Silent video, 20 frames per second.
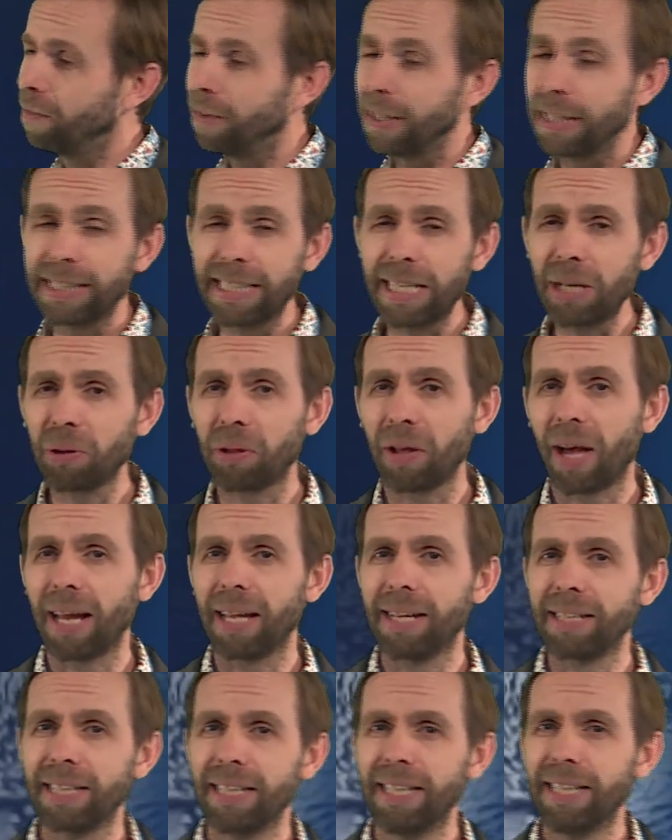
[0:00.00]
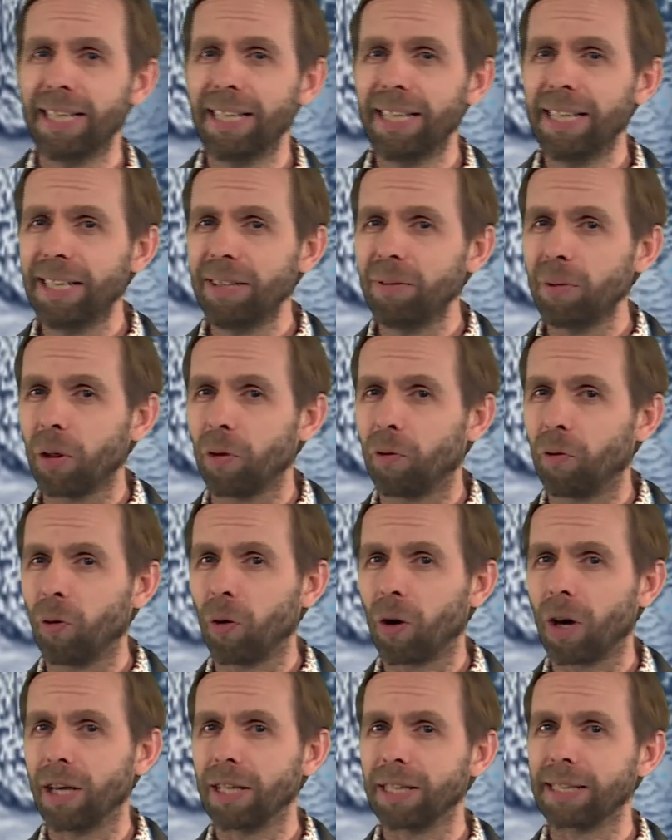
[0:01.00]
For the South Island, well, the
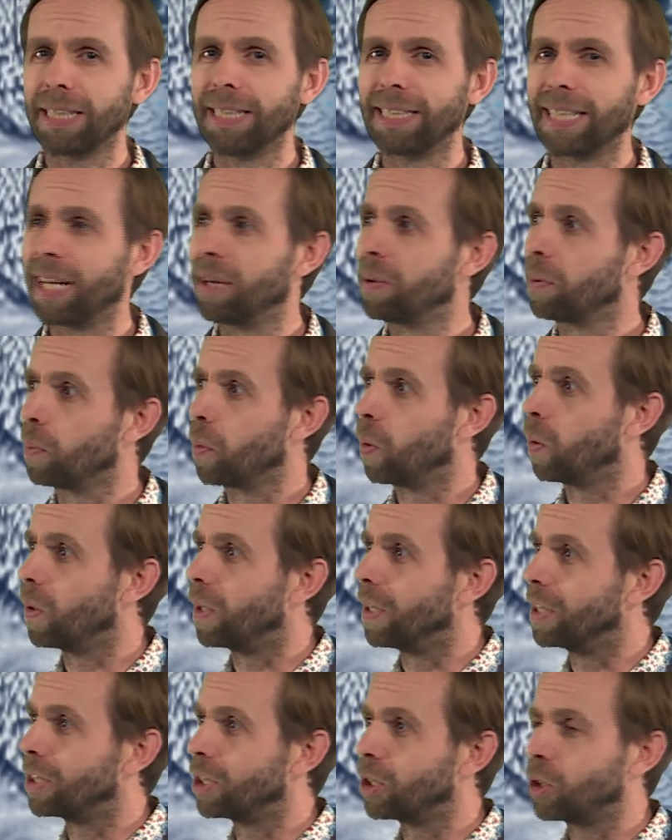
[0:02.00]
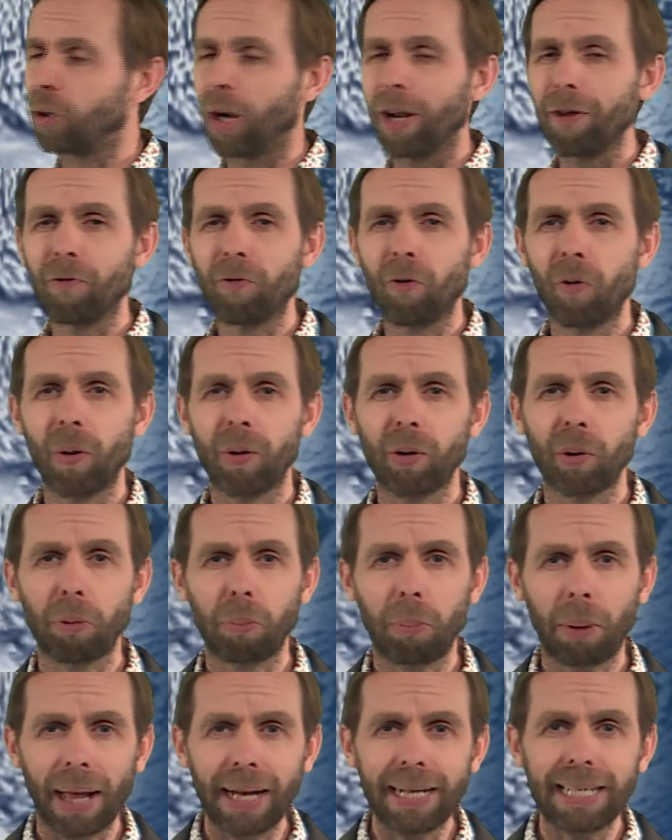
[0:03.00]
forecast is a little bit more straightforward
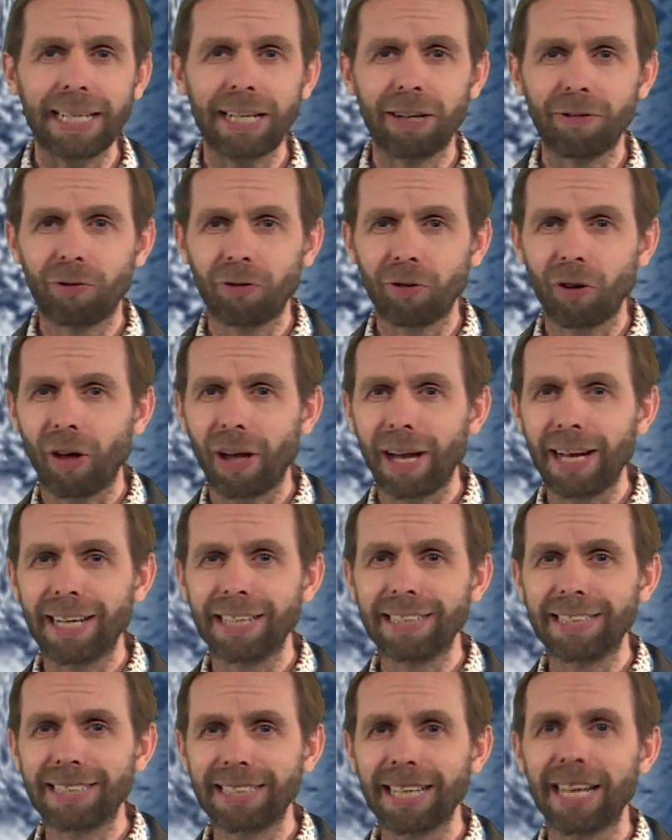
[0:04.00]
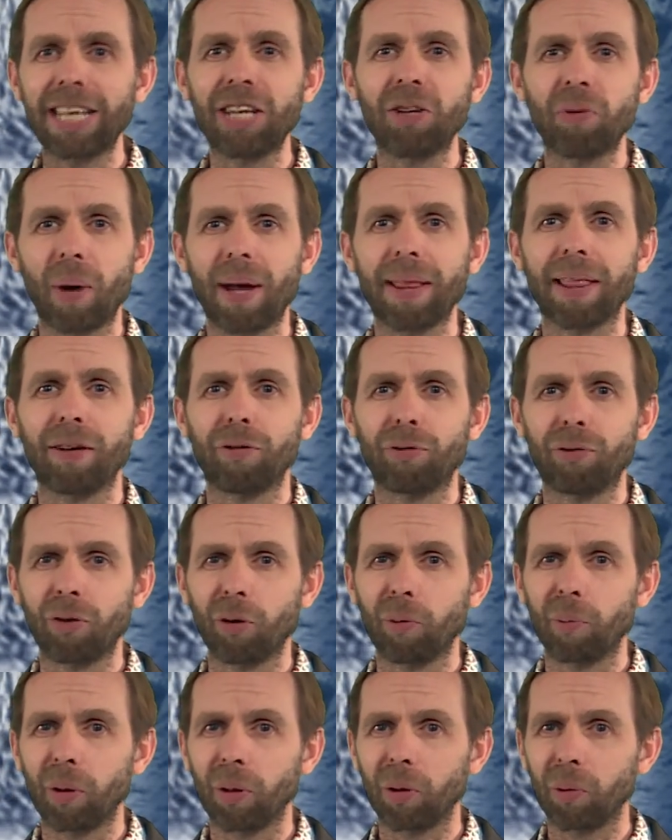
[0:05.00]
with plenty of fine sunny weather
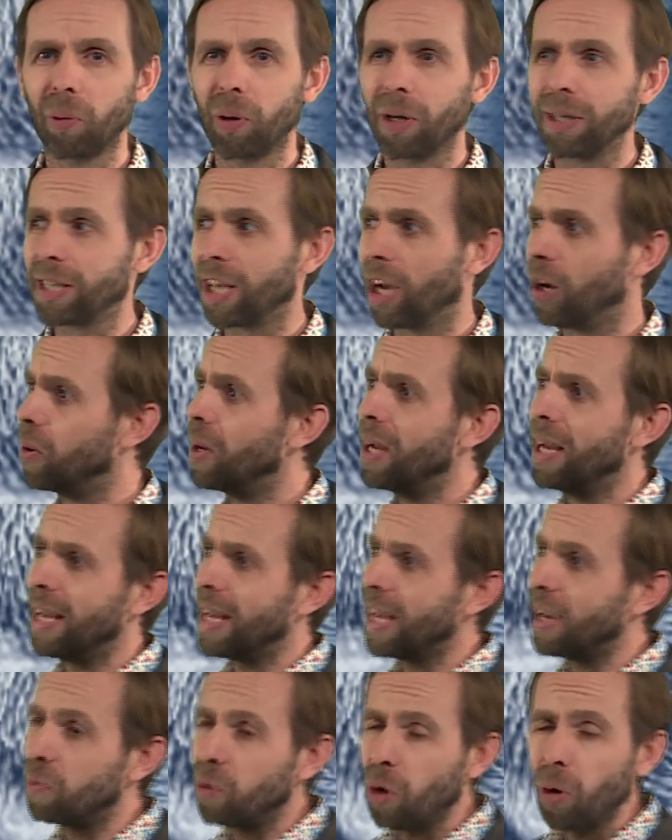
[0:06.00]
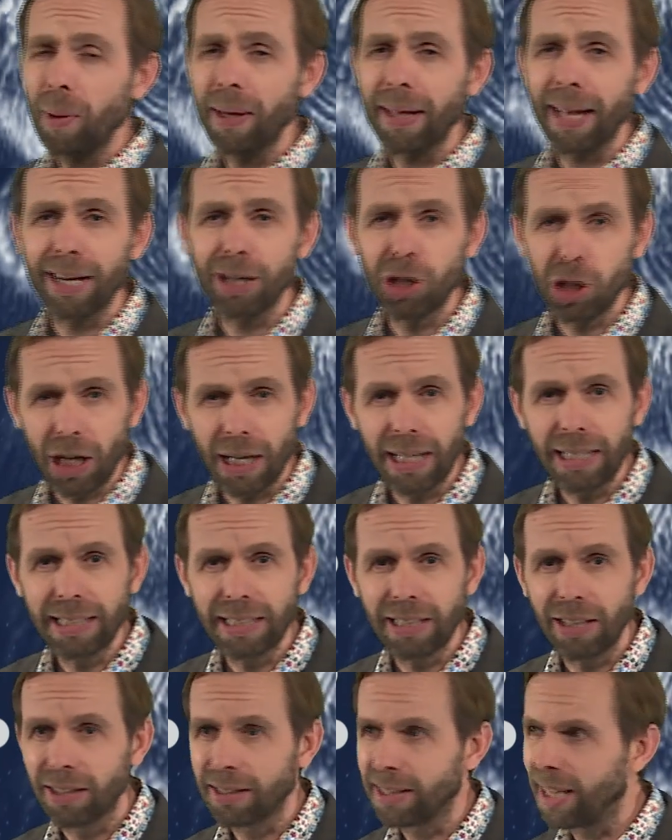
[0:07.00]
from the word go. It will be that chilly
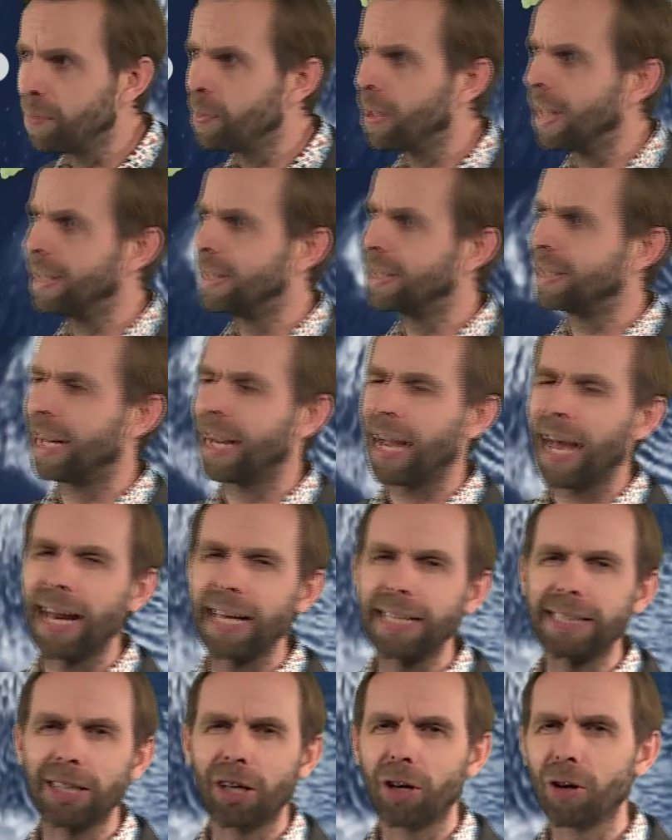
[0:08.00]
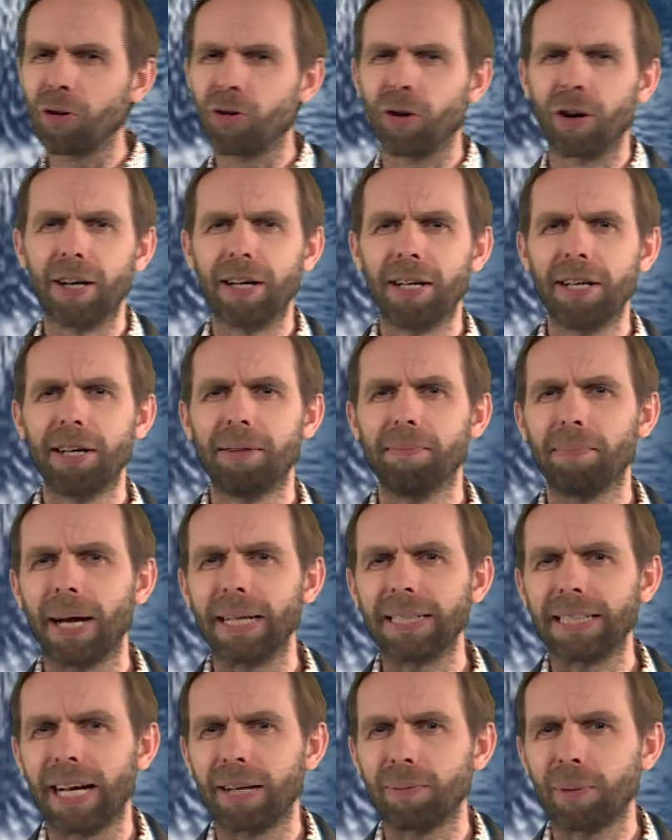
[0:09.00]
start today, places like Alexandra
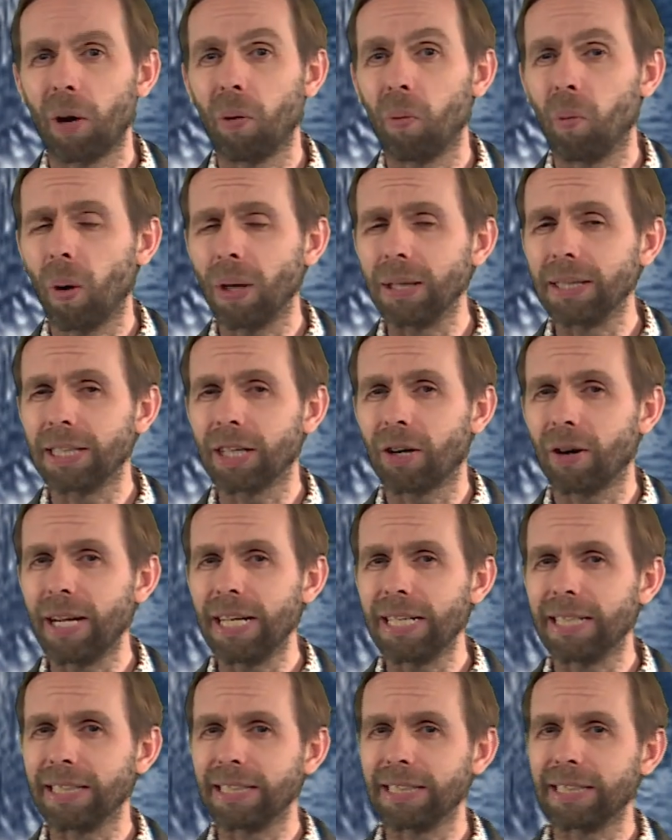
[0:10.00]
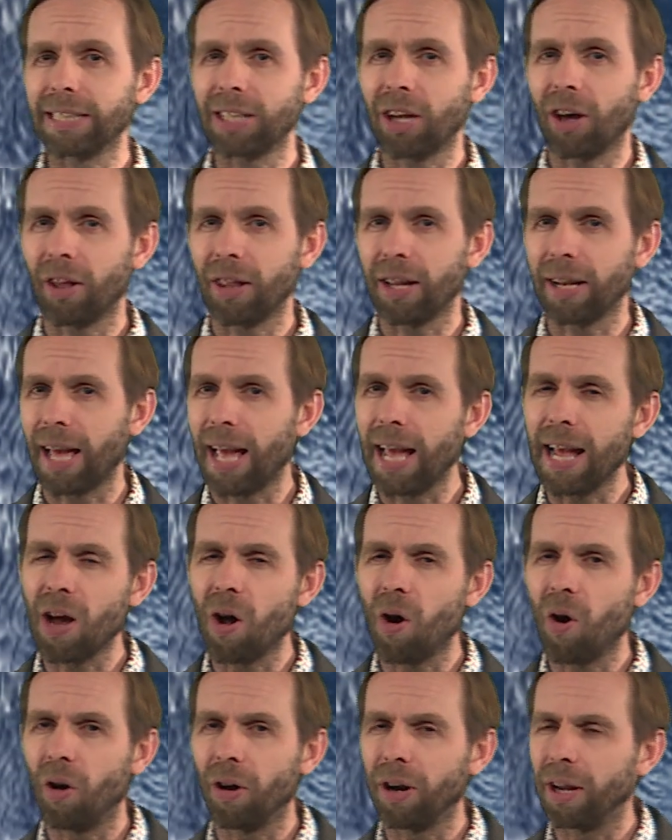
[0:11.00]
back down about 1 degree to start the day
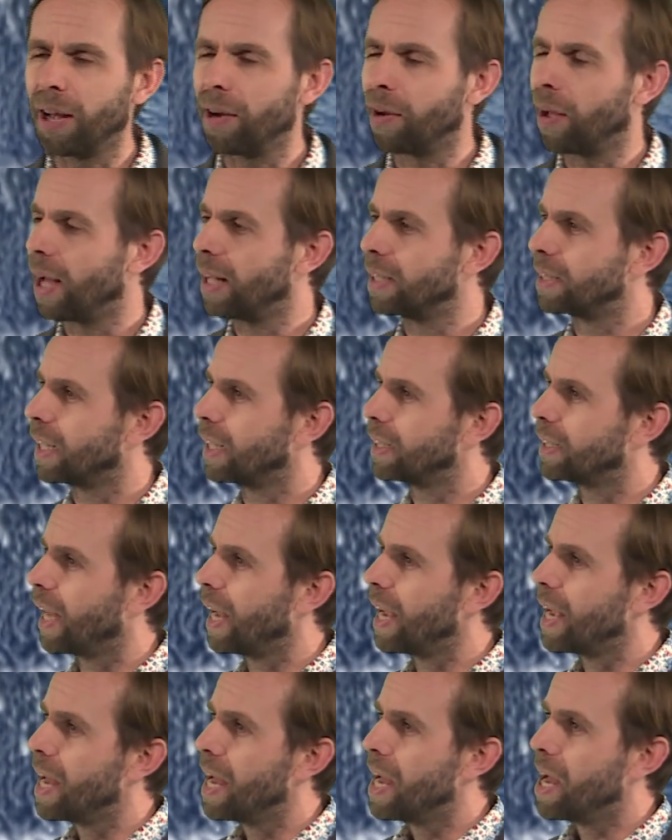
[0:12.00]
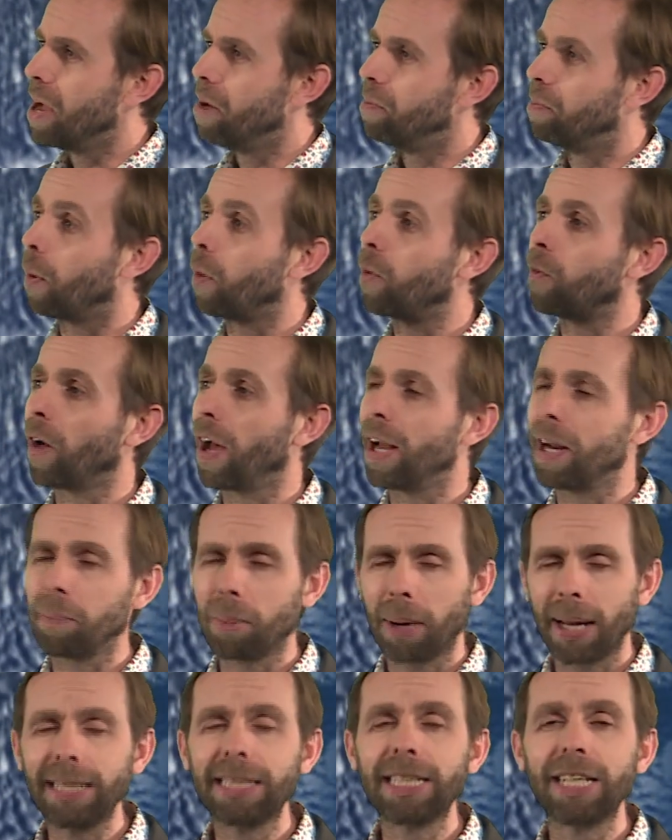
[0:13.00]
on Anzac Day, but we find
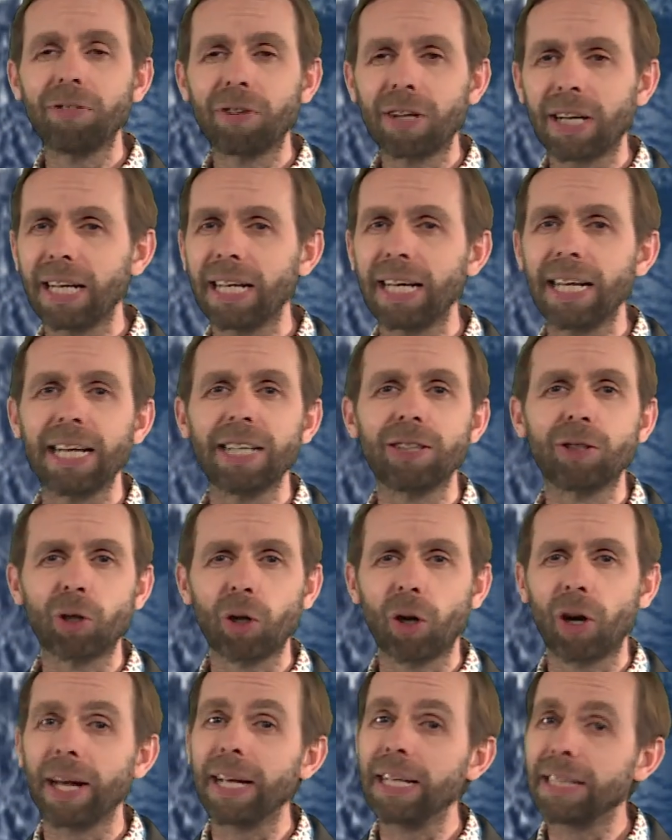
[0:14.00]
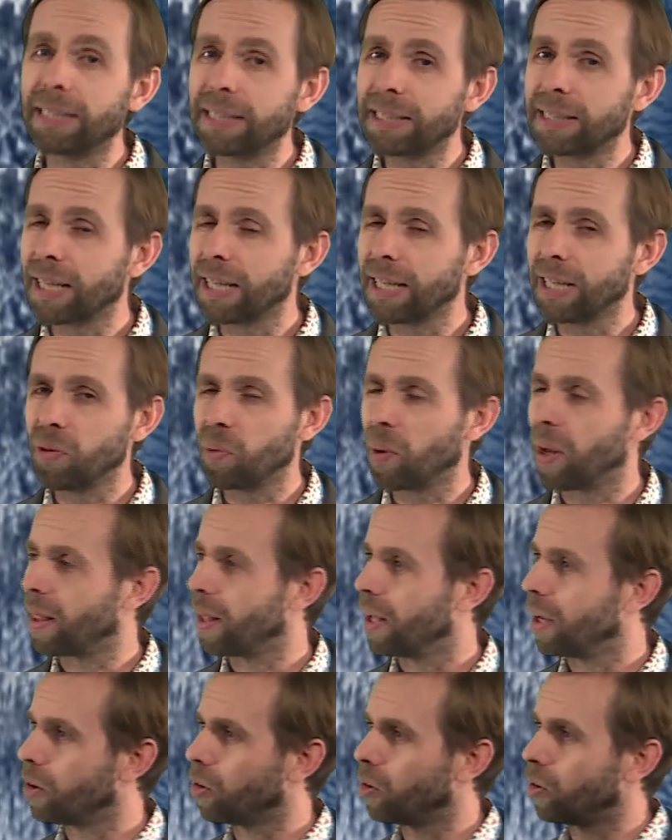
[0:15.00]
plenty of clear, dry, sunny
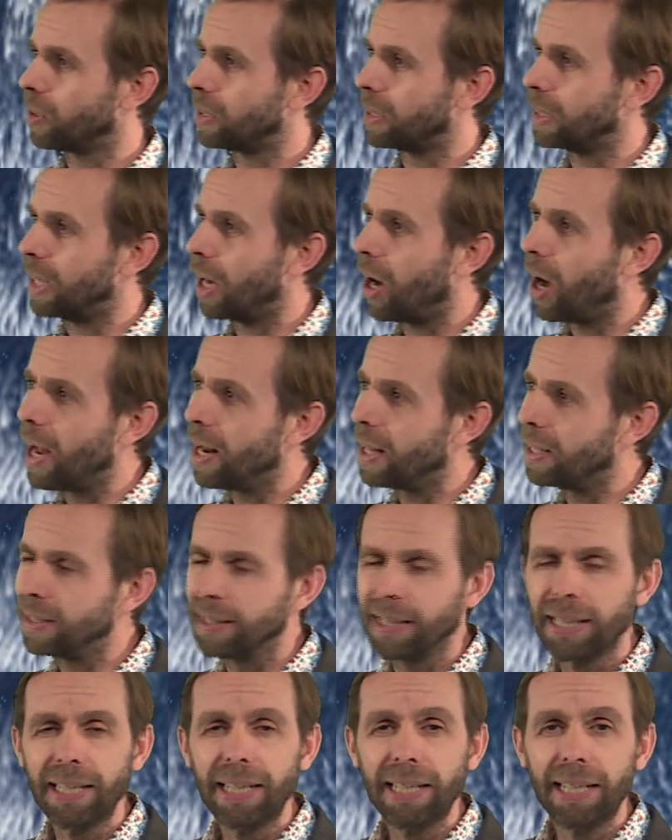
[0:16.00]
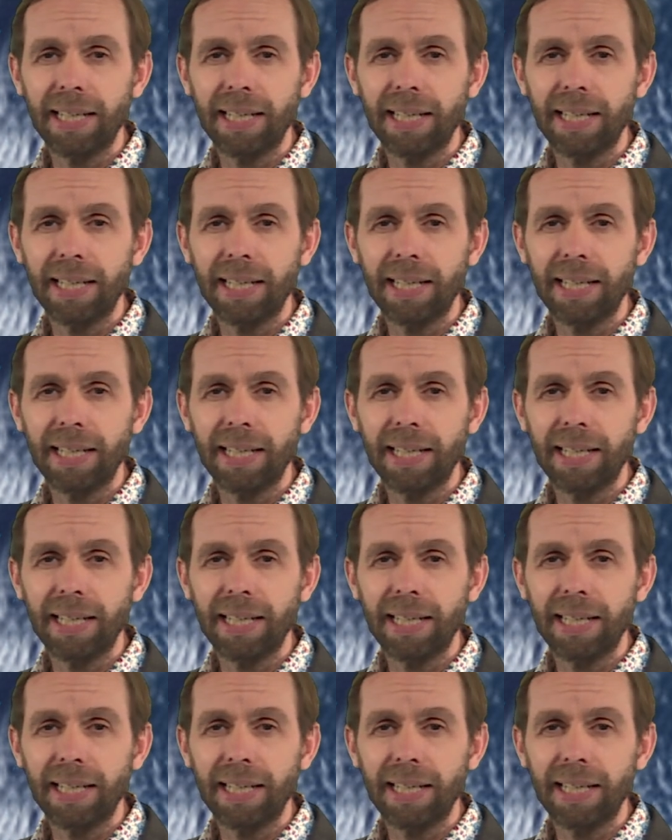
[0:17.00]
weather across the island.